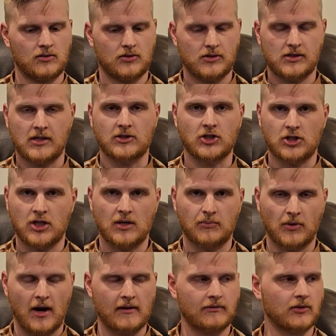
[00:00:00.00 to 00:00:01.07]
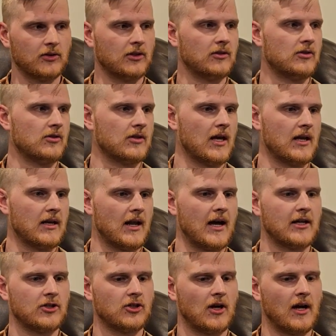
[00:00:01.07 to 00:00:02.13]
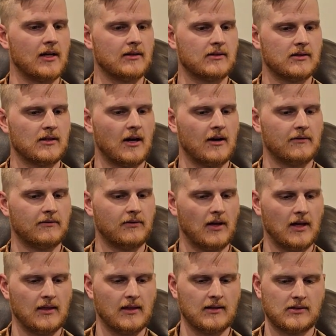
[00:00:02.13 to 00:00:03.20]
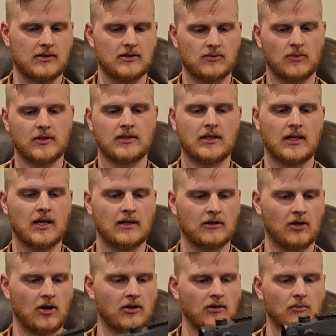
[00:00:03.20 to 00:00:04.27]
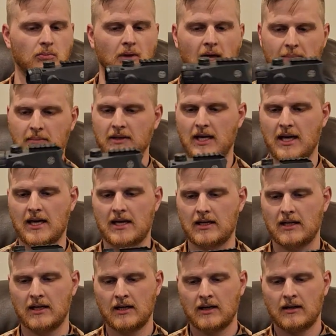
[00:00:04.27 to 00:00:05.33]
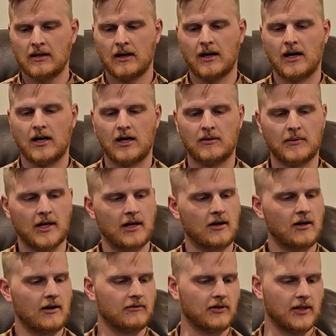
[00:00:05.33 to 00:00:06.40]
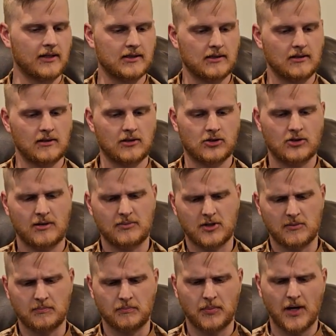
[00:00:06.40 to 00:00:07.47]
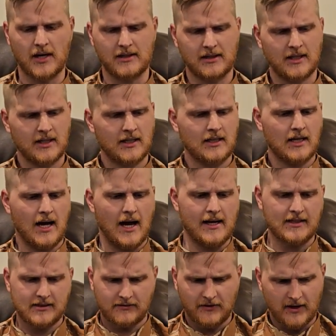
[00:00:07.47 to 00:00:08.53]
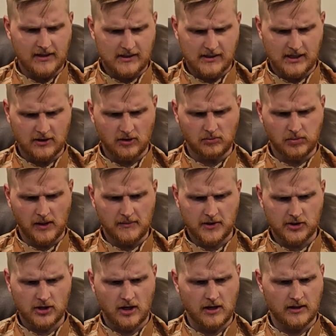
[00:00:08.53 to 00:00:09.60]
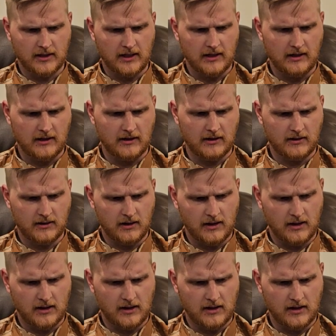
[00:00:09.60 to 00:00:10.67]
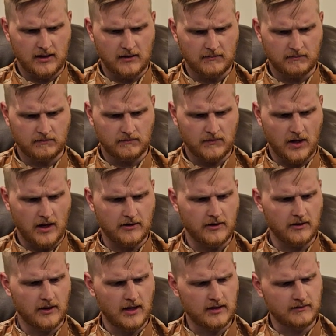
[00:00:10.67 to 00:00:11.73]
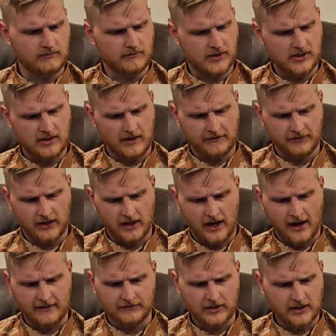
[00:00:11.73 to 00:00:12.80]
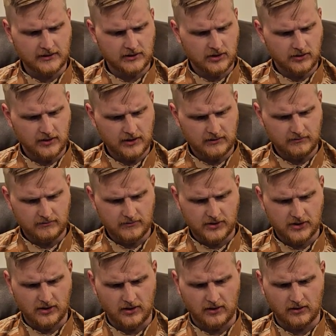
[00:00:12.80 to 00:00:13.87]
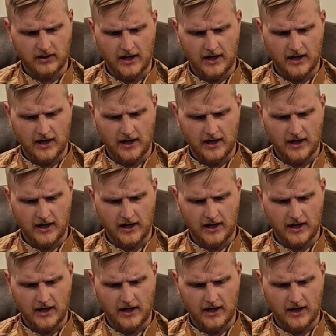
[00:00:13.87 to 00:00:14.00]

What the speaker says: such a cheap rifle you do get nitride stuff. And this is once again called a blem kit. And I'll have links in the description. But I didn't find a single blemish on here other than stuff that I've done to it, so